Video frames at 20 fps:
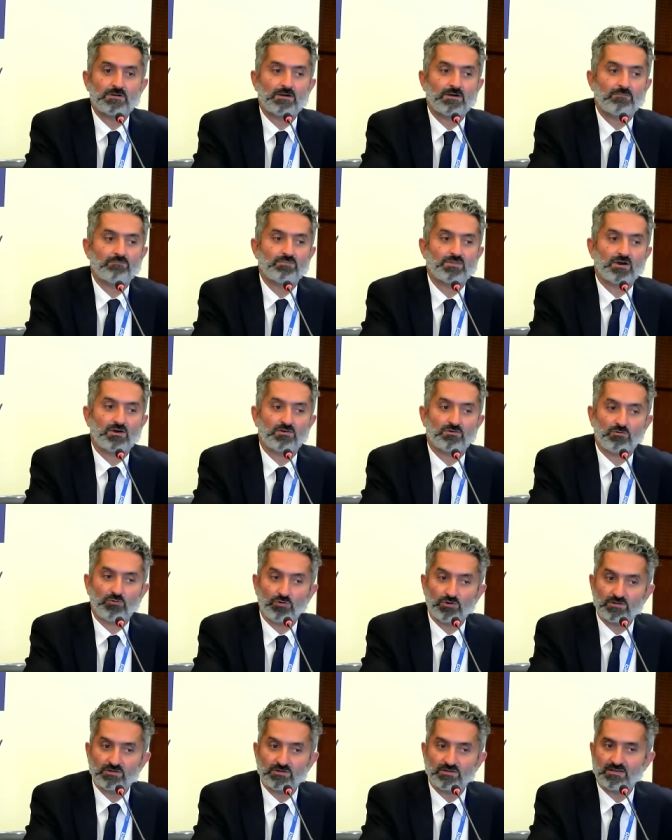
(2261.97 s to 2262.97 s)
Are oil
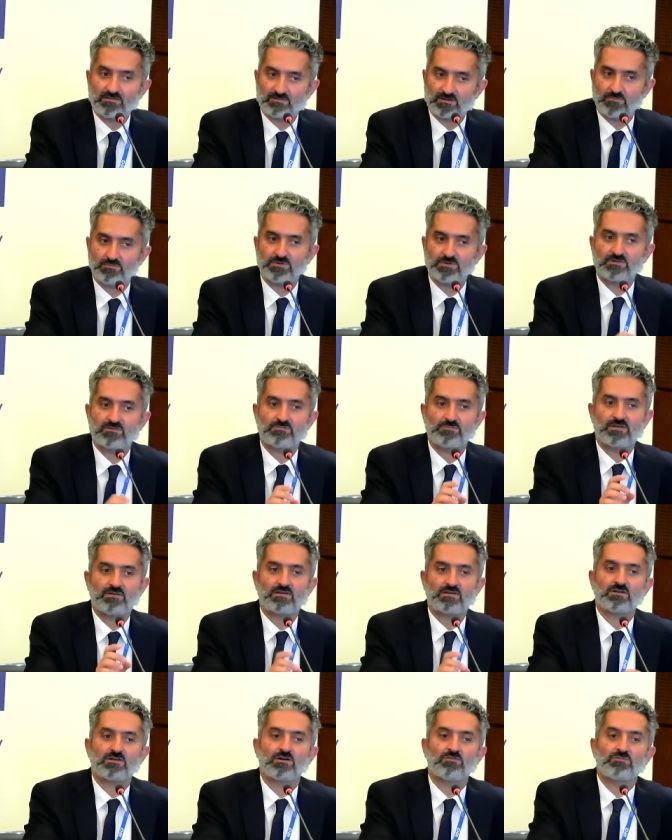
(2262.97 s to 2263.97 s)
and gas companies spending
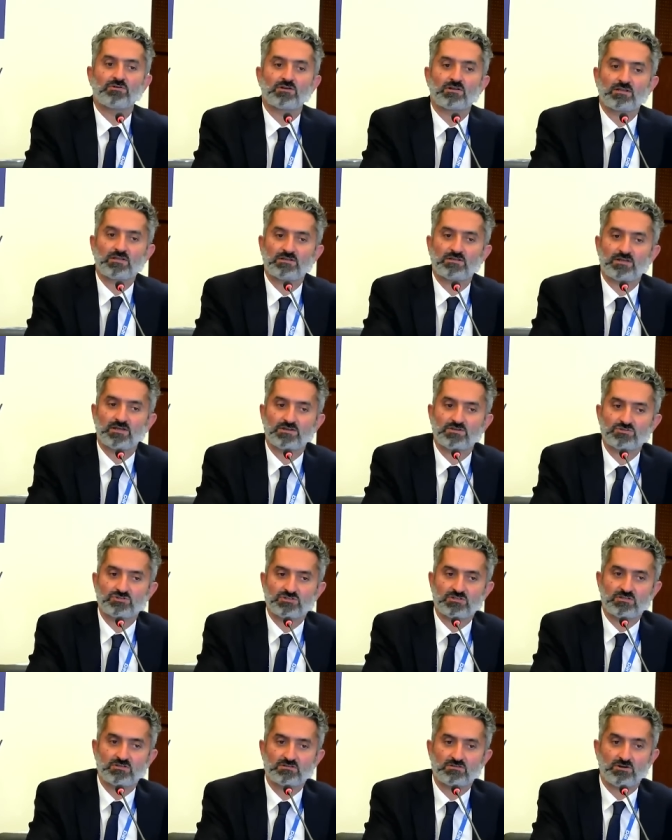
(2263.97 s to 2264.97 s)
enough on clean energy,
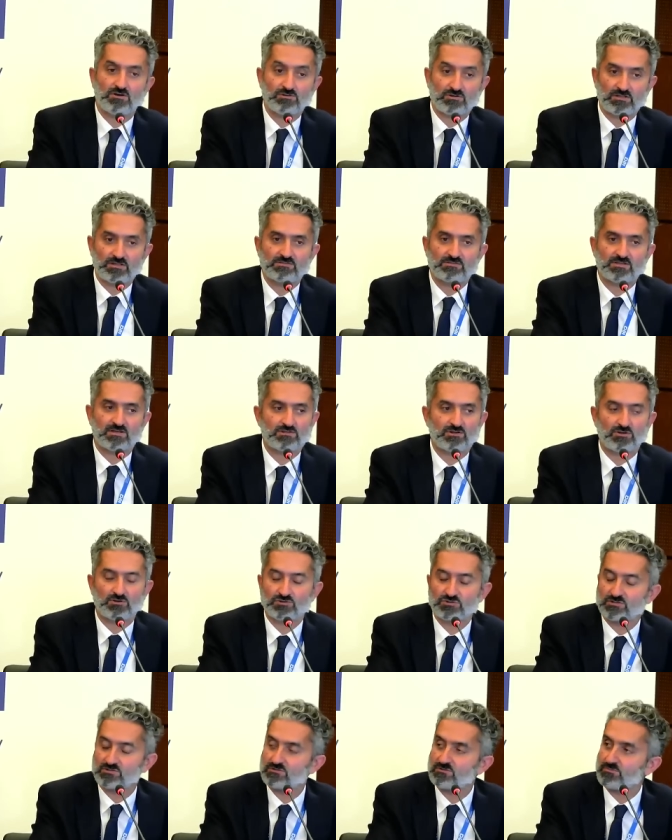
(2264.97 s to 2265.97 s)
on clean
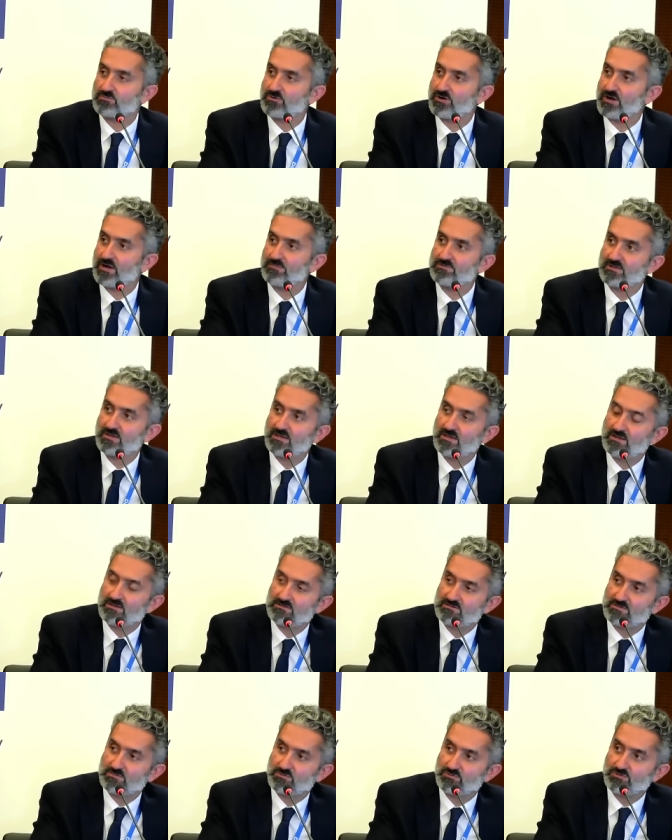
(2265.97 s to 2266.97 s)
technologies? Perhaps,
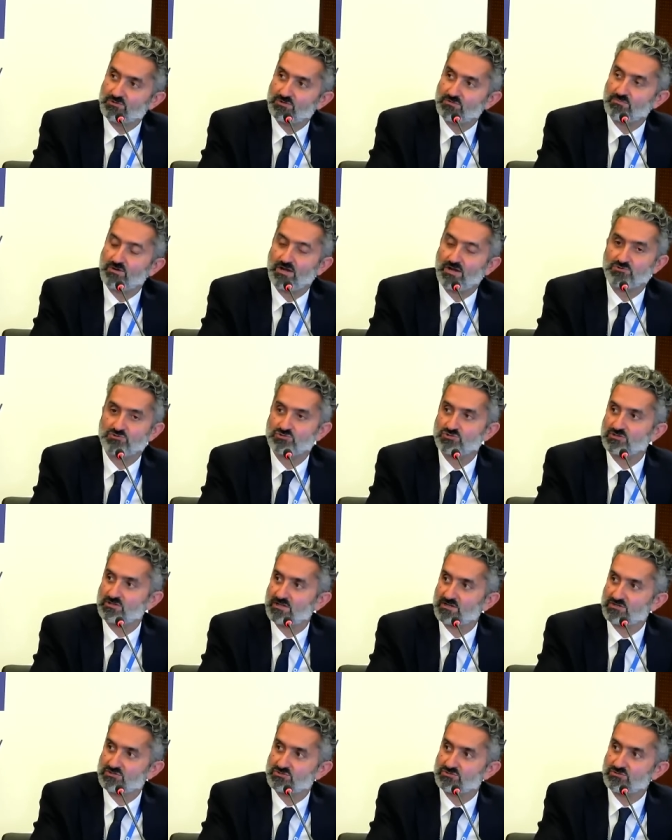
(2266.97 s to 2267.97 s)
Timur, the hydrogen
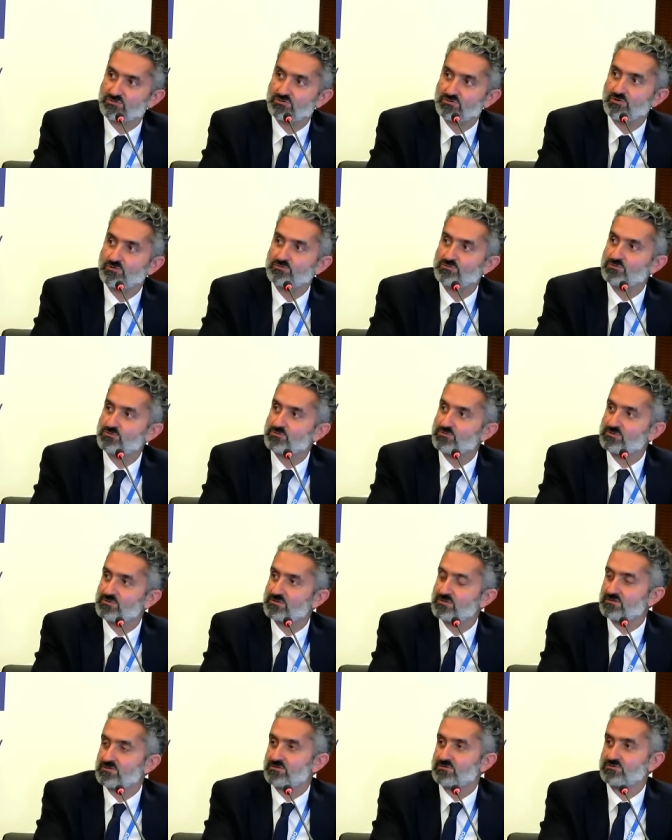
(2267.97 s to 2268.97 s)
question could go to you and
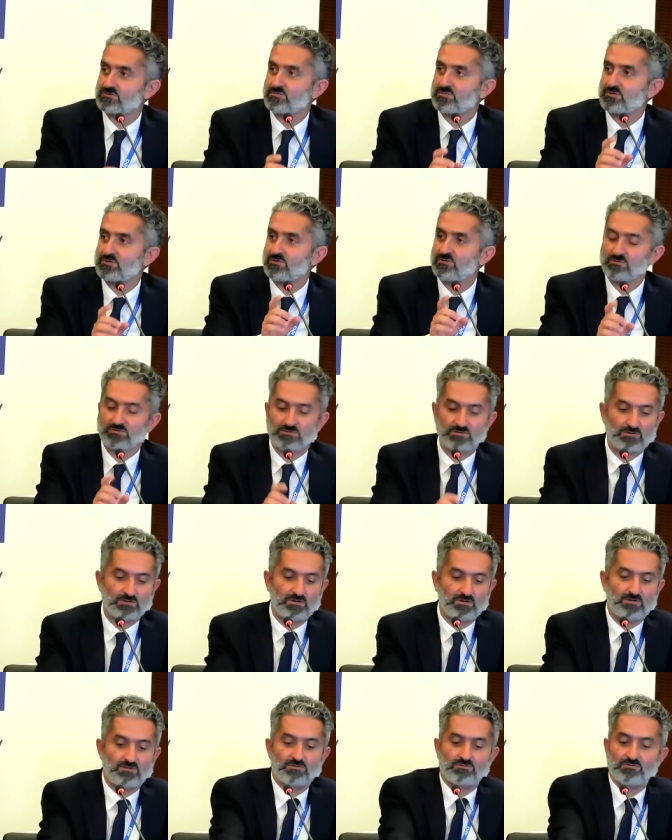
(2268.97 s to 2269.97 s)
Dr. Birol,
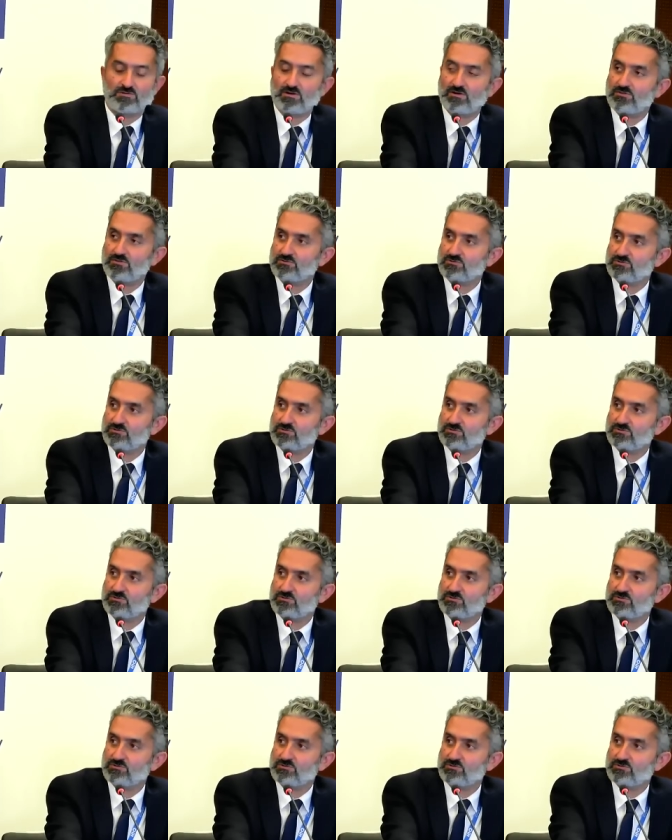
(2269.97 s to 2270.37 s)
the other two.